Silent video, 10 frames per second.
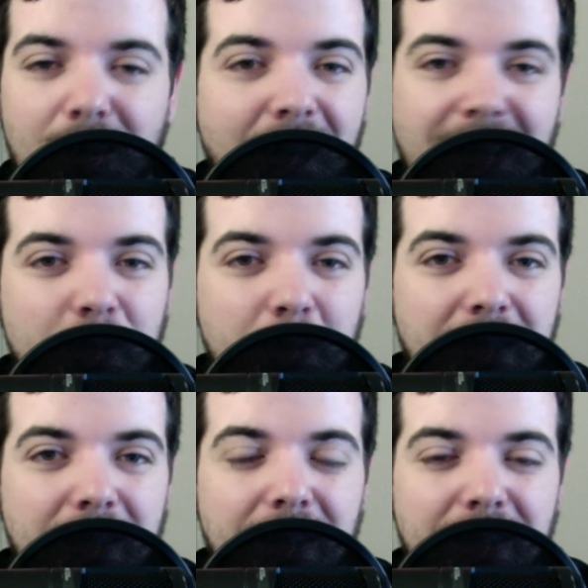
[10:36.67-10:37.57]
last
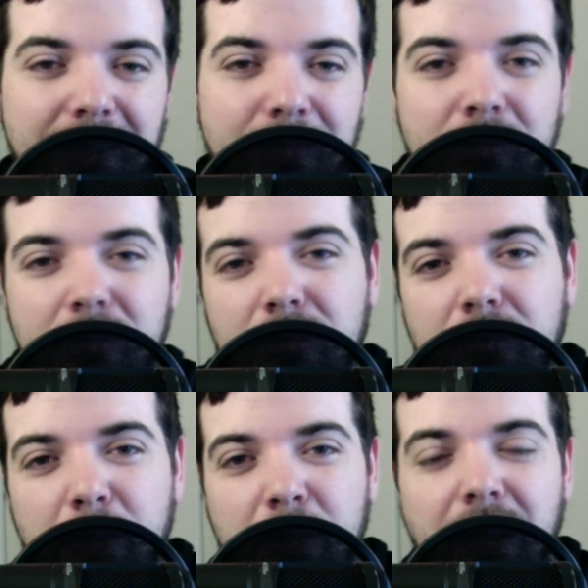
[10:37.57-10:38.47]
minute, and then
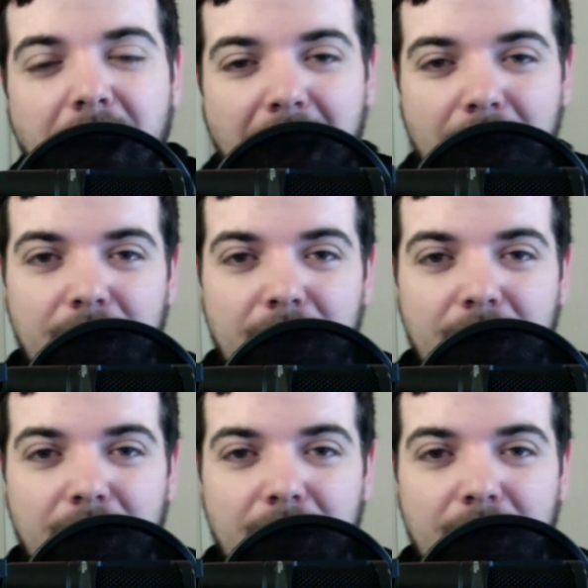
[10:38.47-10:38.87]
maybe not have